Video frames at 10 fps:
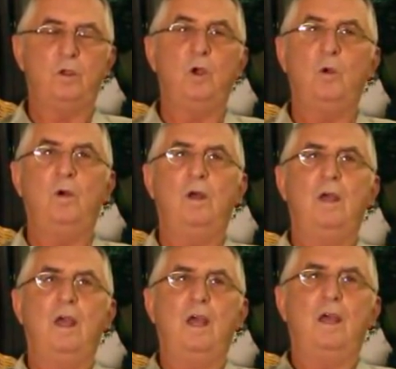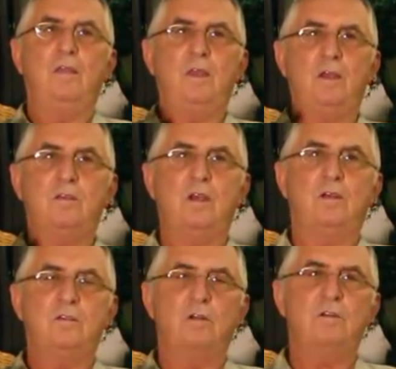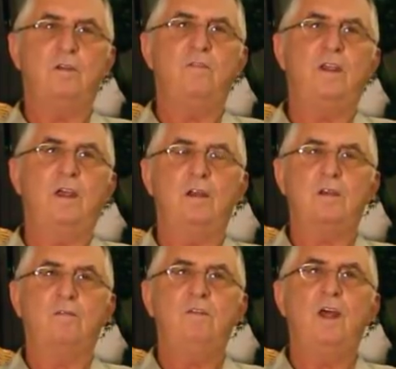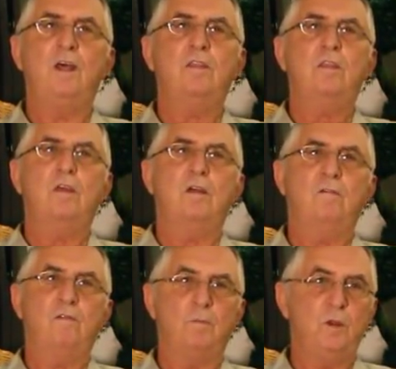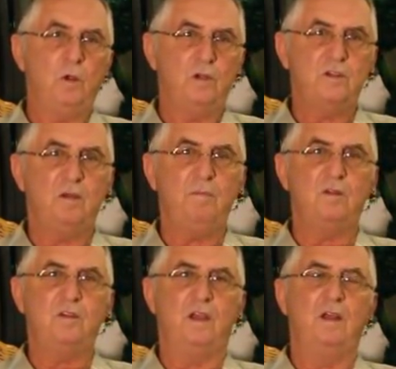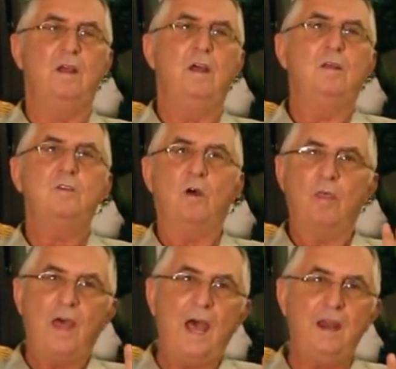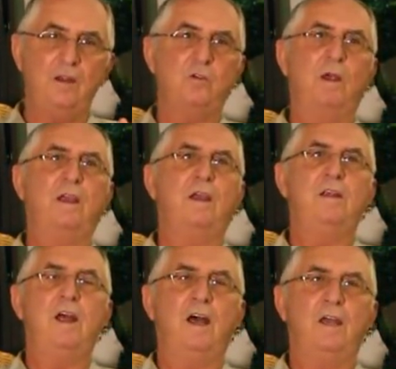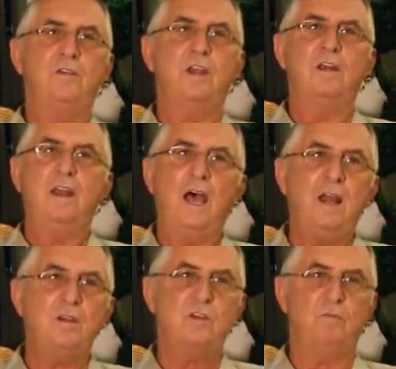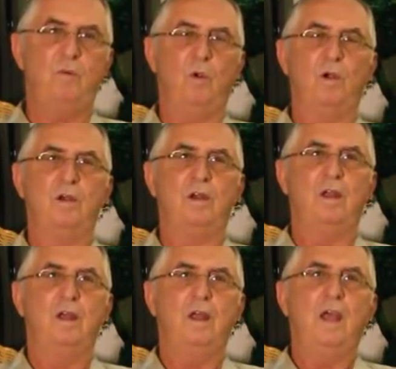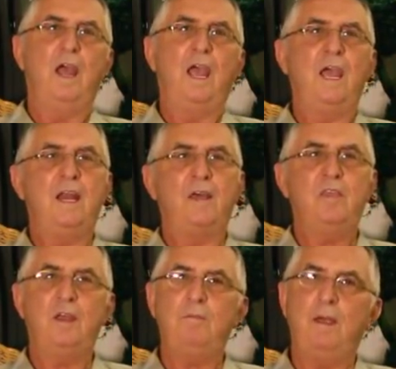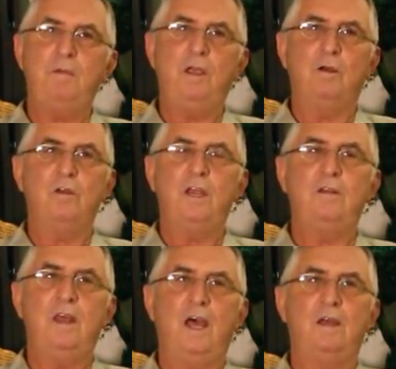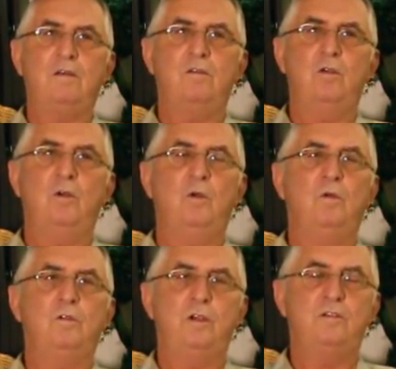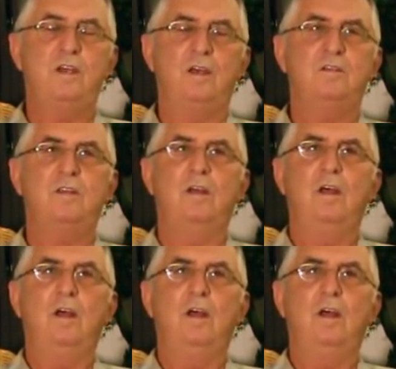you this uh, certificate of death from the U.S. Embassy. So that is recognized and that is important. And I think maybe you'll need that to, she says,